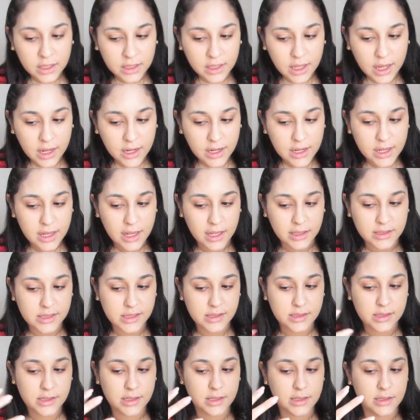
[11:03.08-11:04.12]
kind of
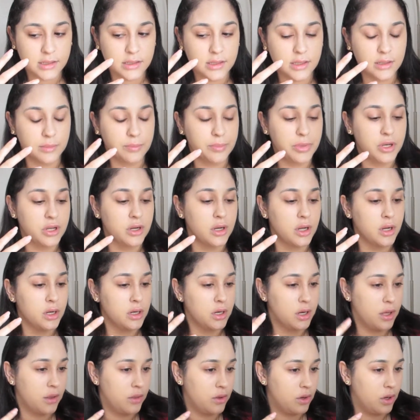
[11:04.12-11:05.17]
hesitant to put
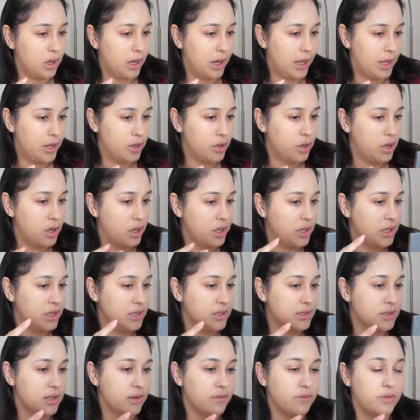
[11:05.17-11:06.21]
another layer on it
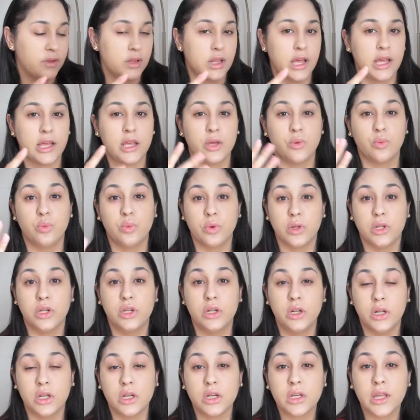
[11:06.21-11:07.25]
because I feel like it
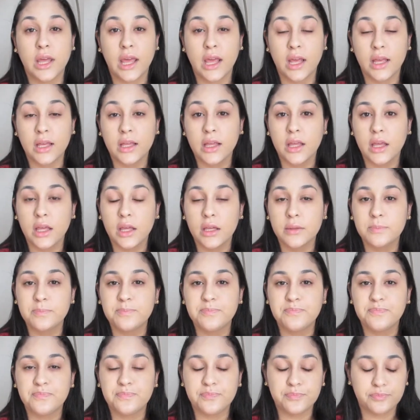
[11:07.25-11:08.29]
would look cakey,
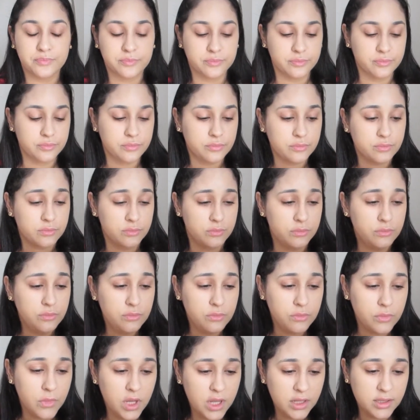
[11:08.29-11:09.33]

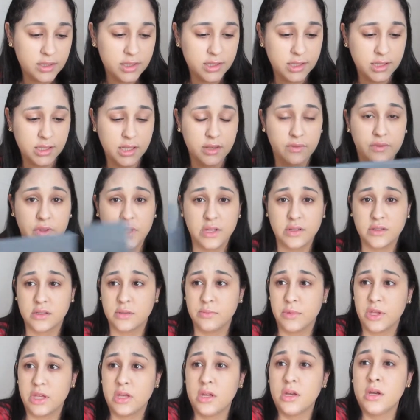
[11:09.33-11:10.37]
to see if it gives
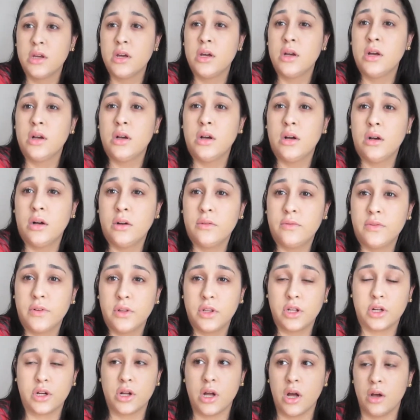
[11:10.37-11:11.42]
me a
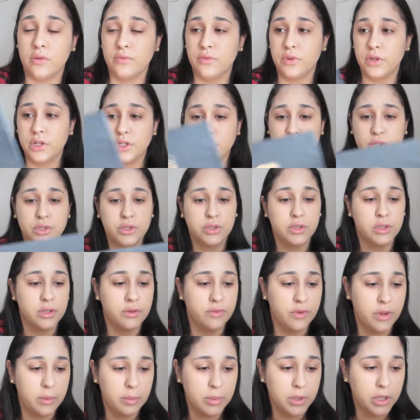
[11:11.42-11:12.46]
fuller coverage
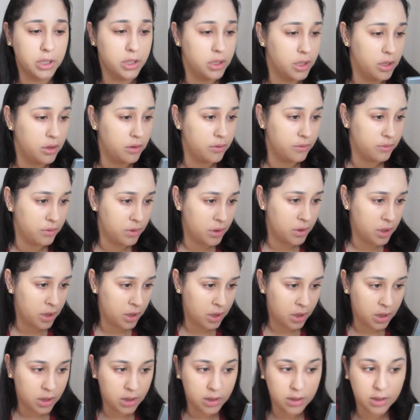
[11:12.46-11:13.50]
if I put another
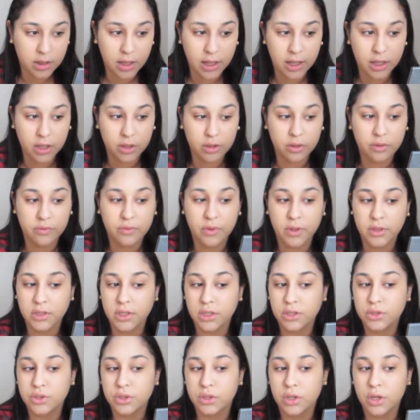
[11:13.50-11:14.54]
layer of
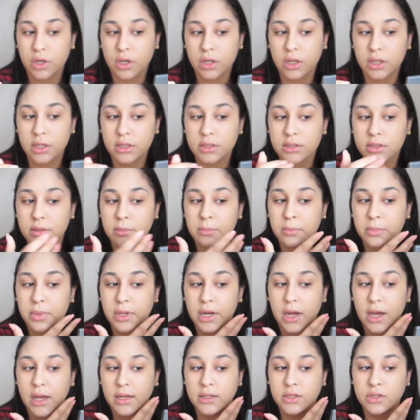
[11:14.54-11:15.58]
foundation on it.
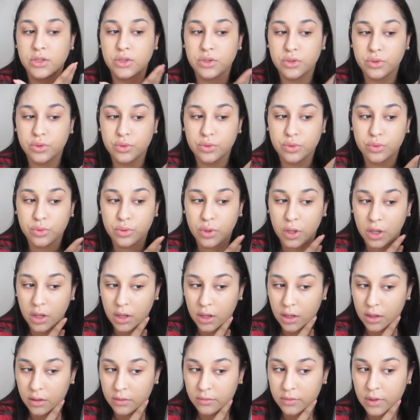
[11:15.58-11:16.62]
But I do
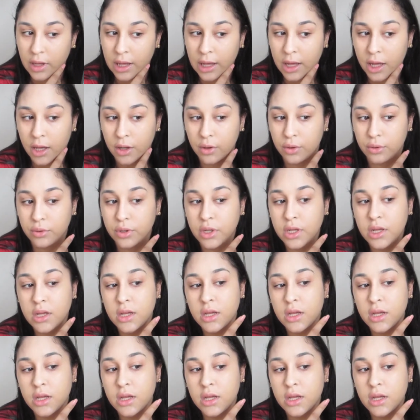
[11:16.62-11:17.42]
love how